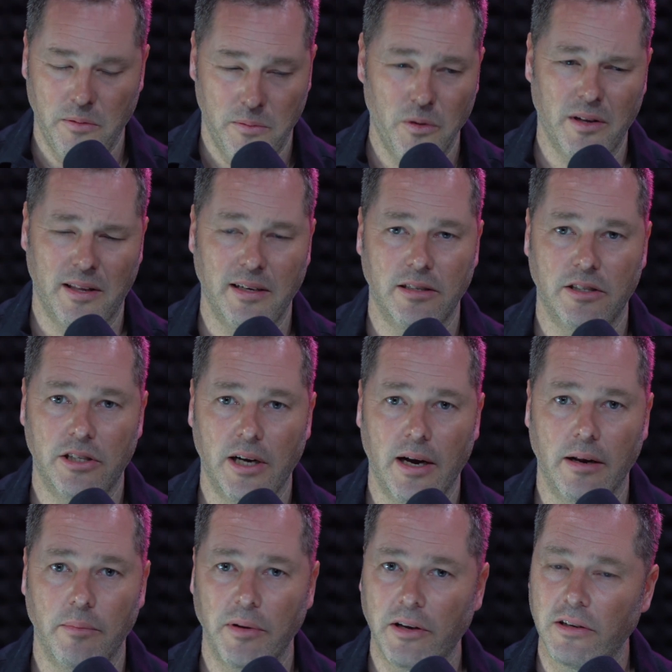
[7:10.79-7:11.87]
within
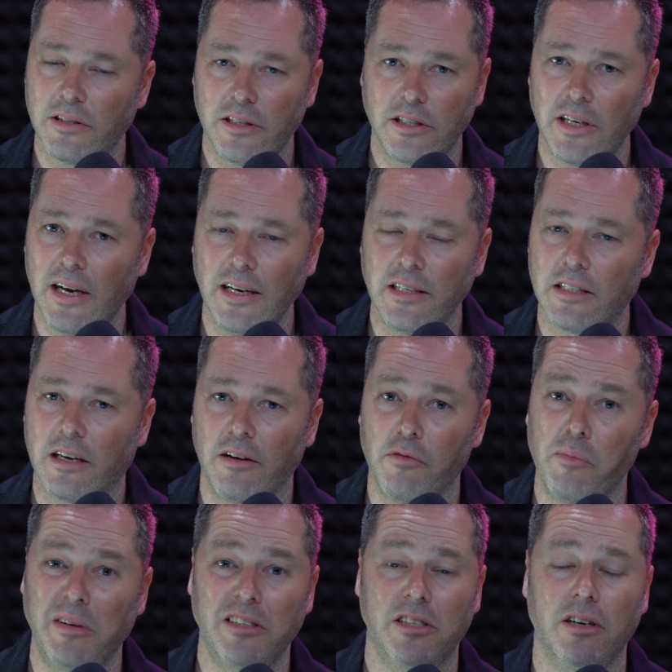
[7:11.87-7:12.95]
China, because the Chinese
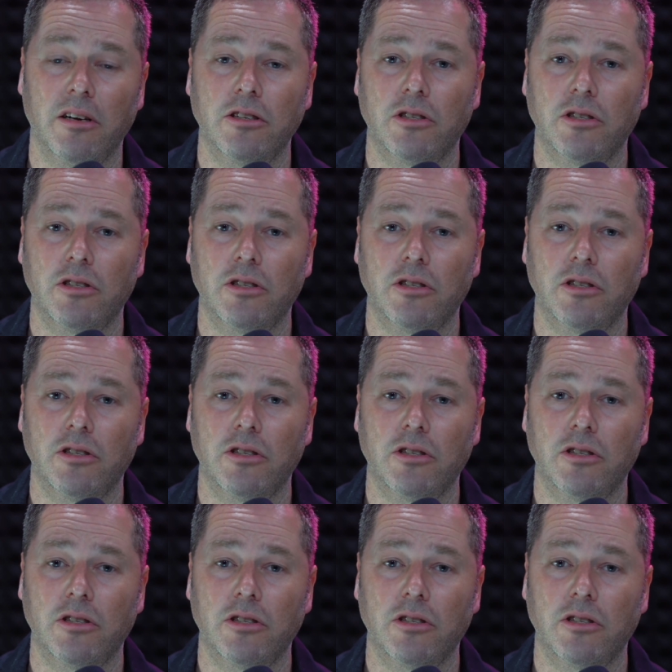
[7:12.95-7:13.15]
government's not